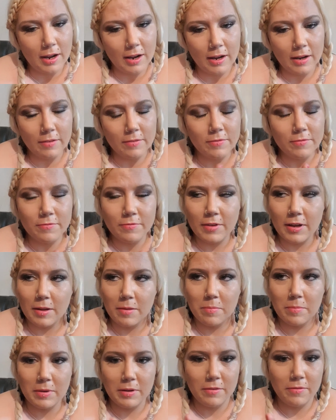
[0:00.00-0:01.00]
and felt
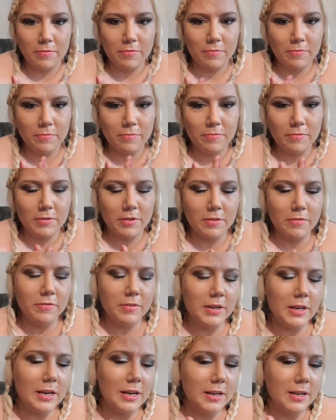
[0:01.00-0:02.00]
the
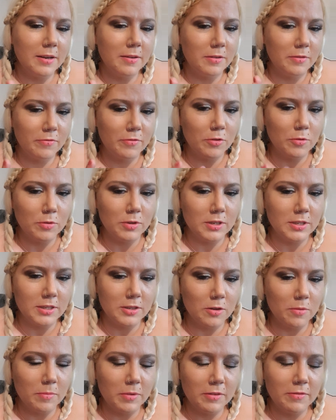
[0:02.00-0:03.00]
feeling, focused
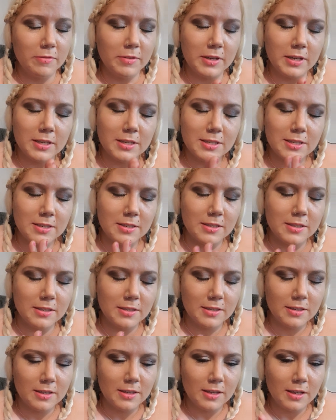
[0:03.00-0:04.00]
on my feet and
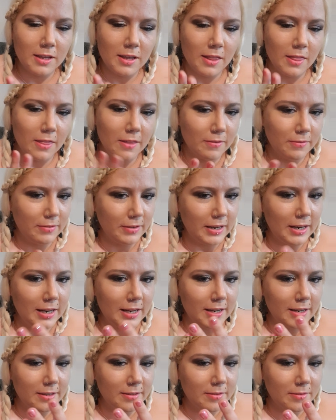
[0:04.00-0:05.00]
the
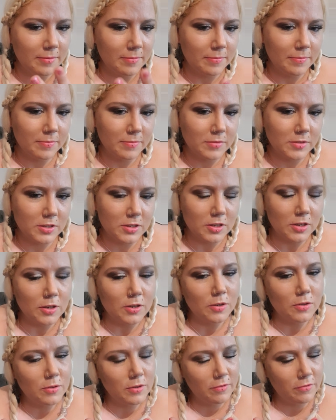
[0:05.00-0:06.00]
feeling.
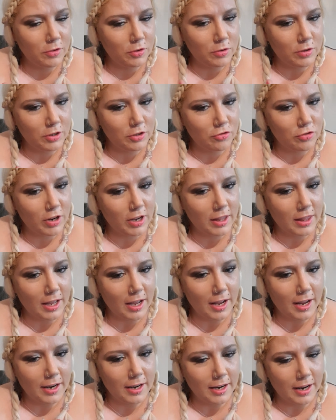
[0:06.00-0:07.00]
So if you can try
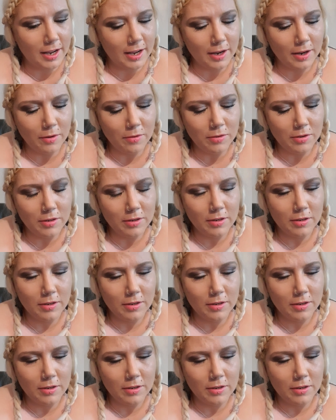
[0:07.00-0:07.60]
that now.